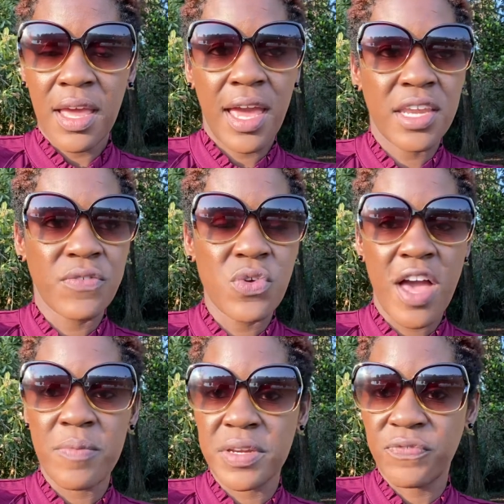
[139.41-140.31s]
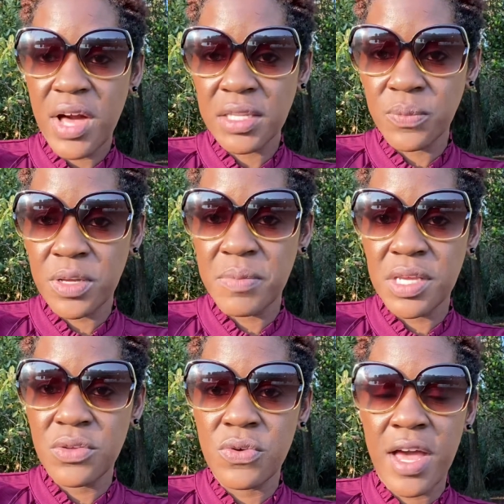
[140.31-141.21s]
And if you have been following me,
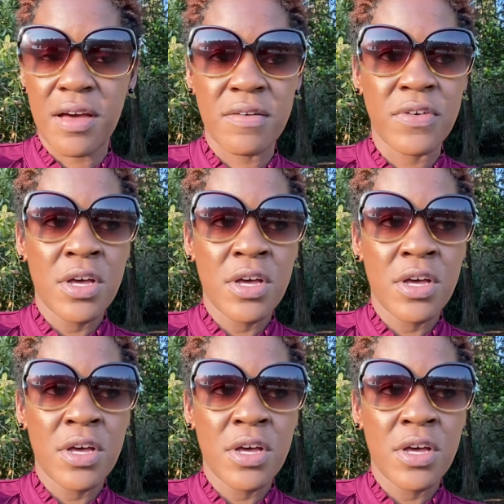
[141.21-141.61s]
you have